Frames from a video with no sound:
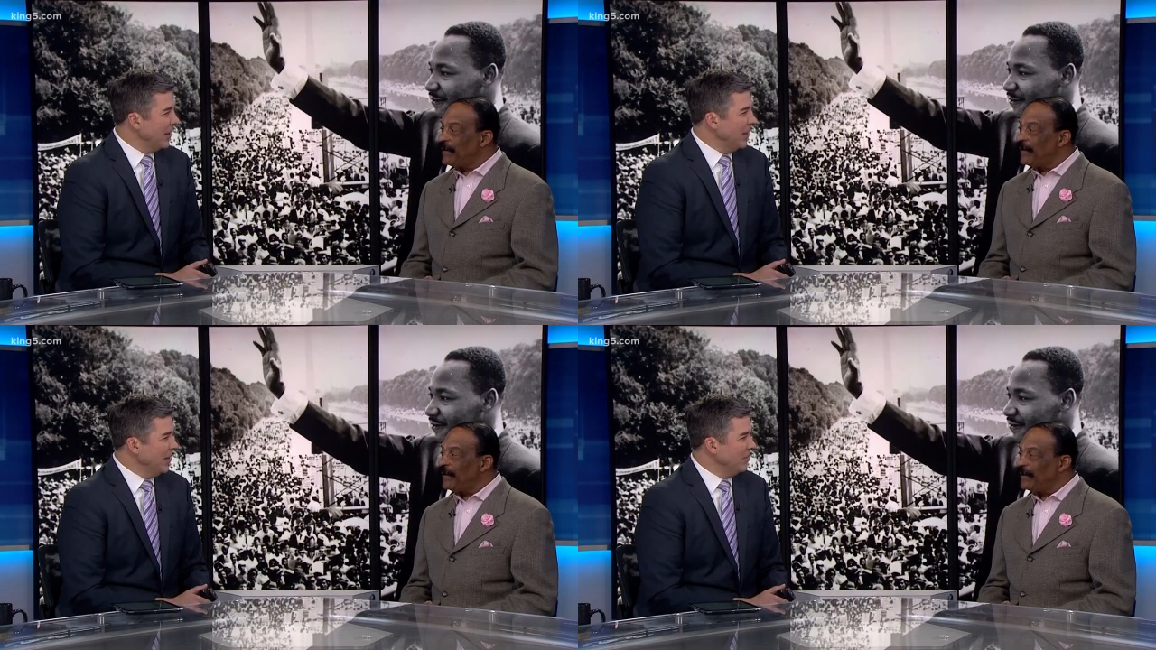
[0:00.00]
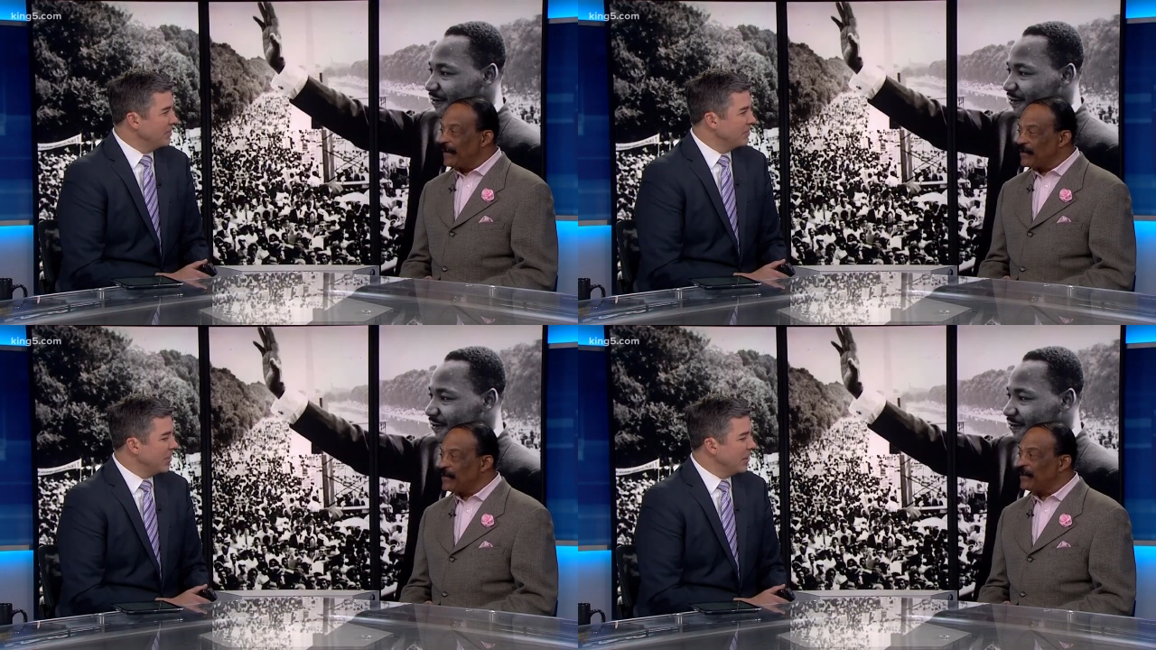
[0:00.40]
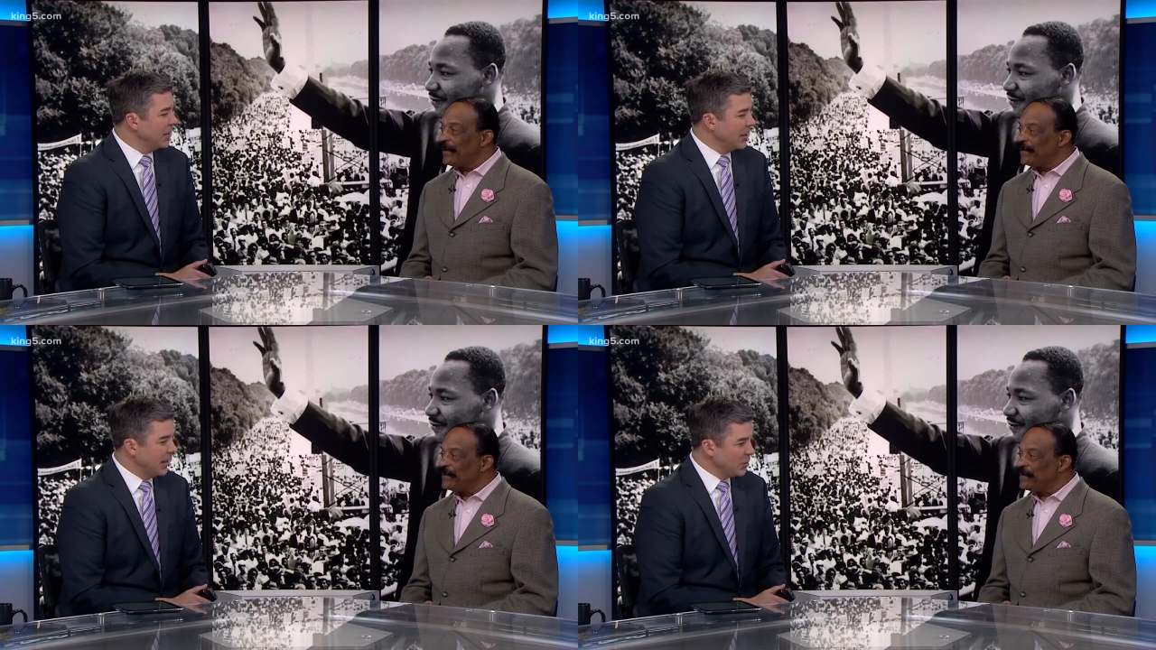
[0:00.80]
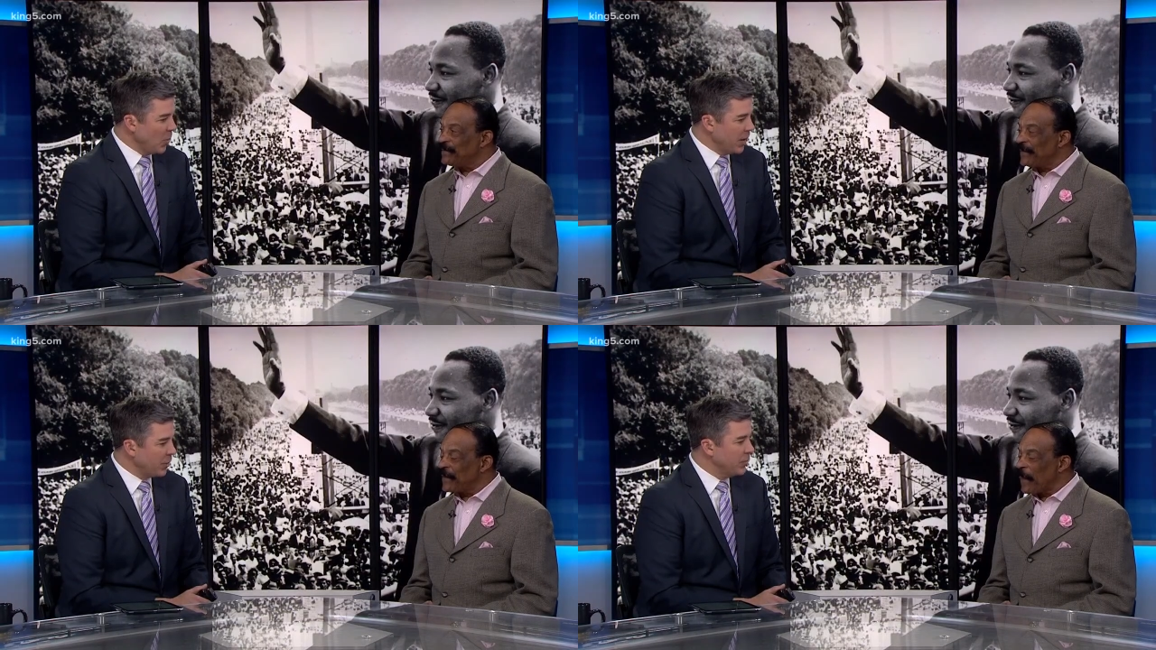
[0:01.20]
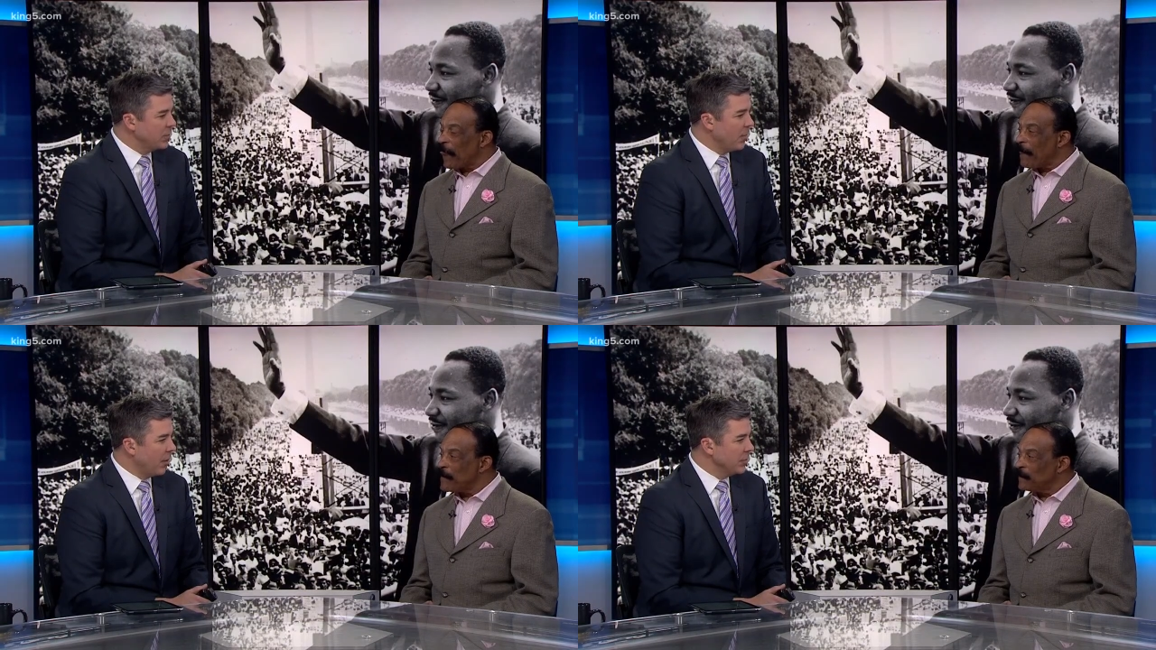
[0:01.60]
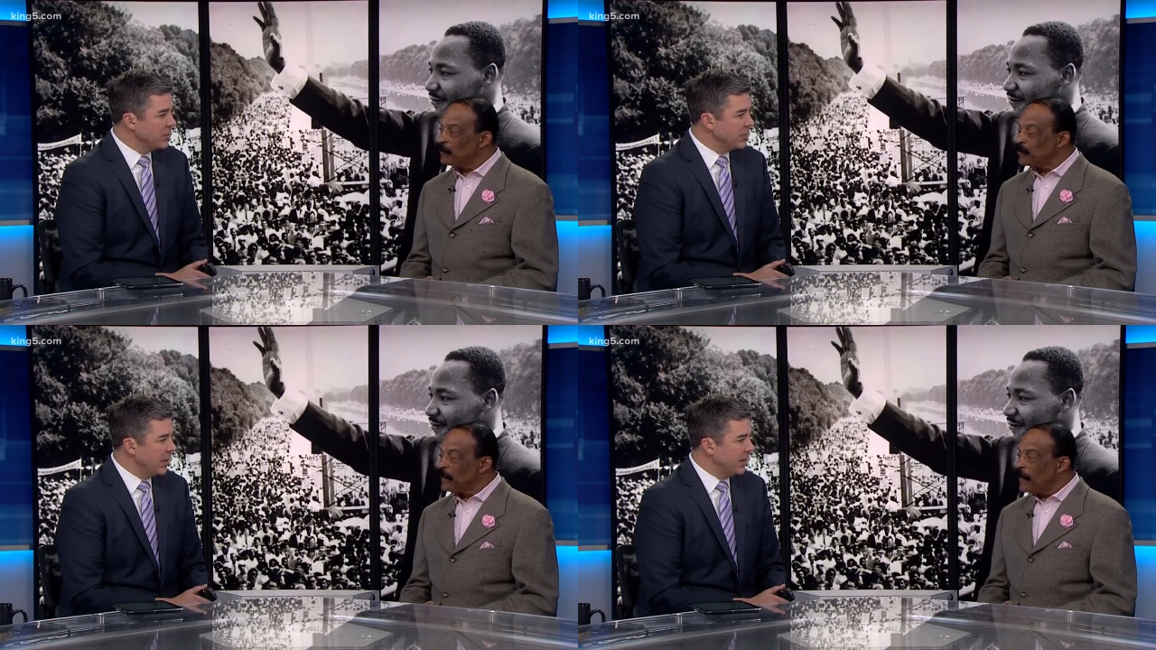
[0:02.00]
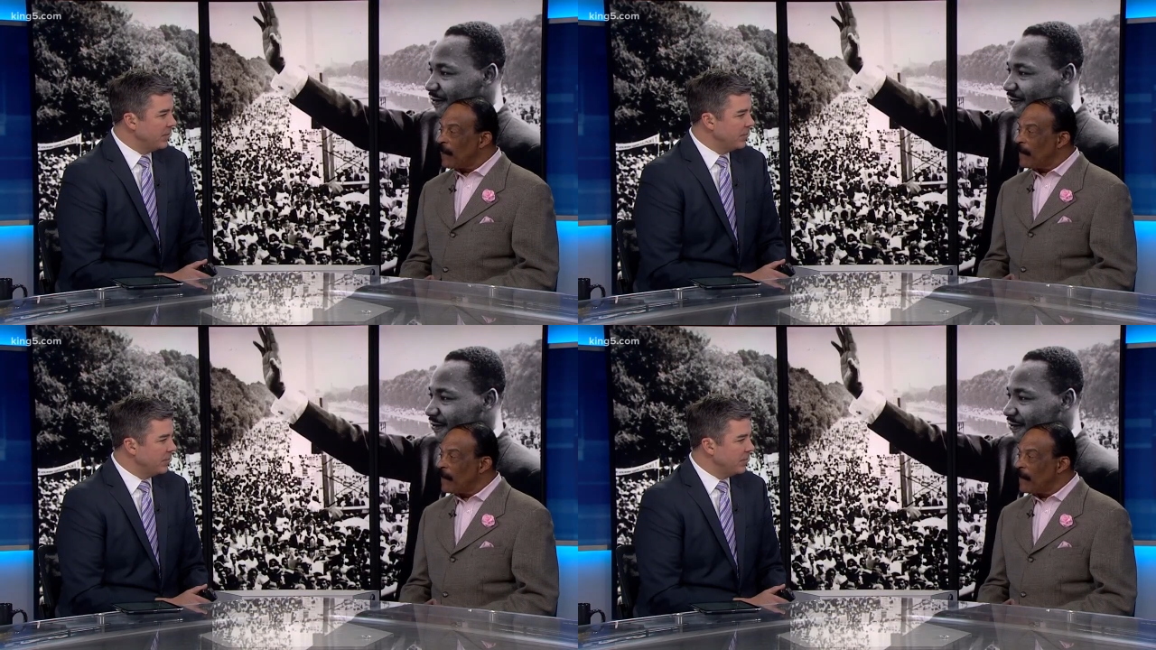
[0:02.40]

Speaker 1: here. Yes, indeed. Let's walk through tomorrow's uh,